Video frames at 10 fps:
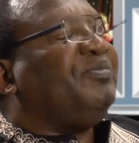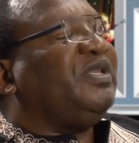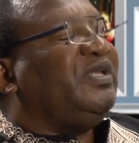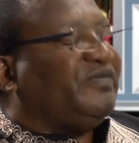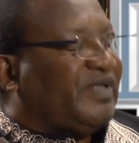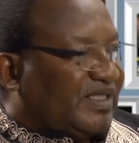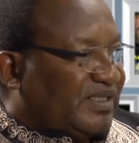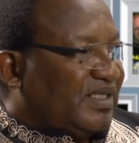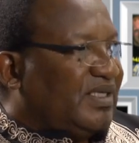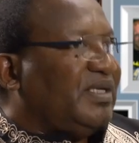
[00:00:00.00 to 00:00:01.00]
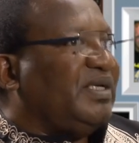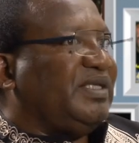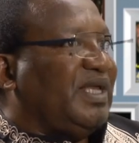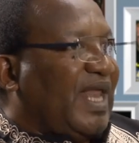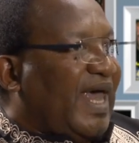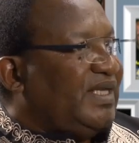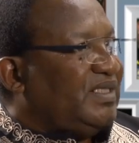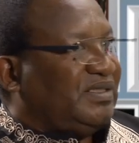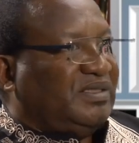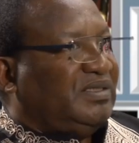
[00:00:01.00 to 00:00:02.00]
I believe that they
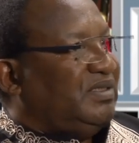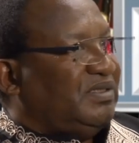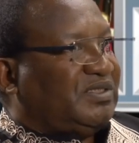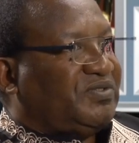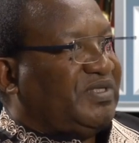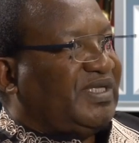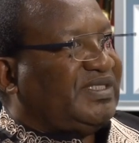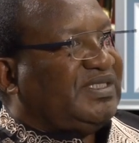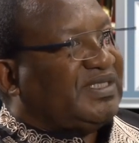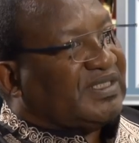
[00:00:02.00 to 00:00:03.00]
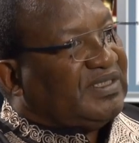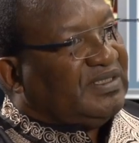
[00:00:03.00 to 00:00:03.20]
lied through their teeth.